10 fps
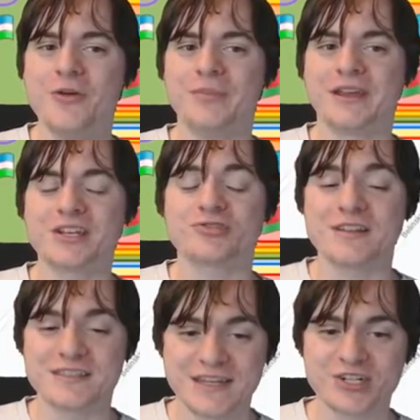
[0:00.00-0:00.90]
because
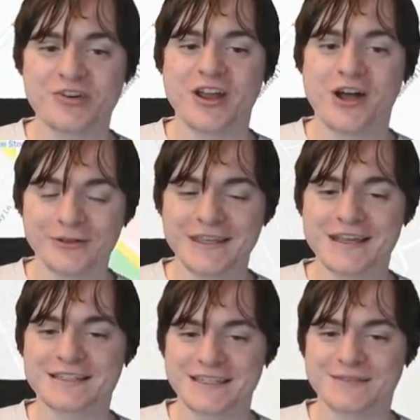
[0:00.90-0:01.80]
Transnistria only
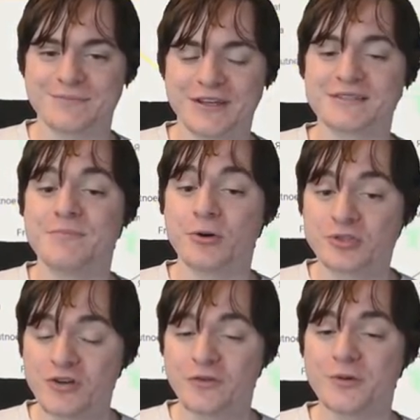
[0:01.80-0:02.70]
exists because
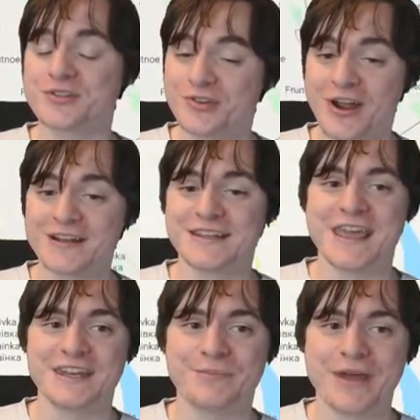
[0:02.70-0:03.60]
Moldova was trying to get
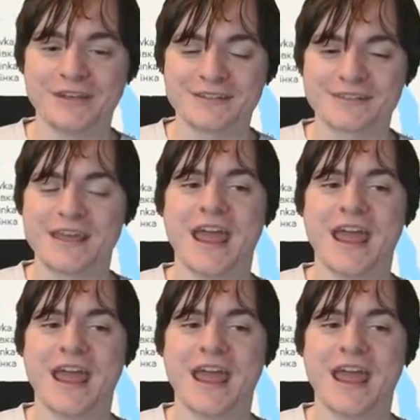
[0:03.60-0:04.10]
independence,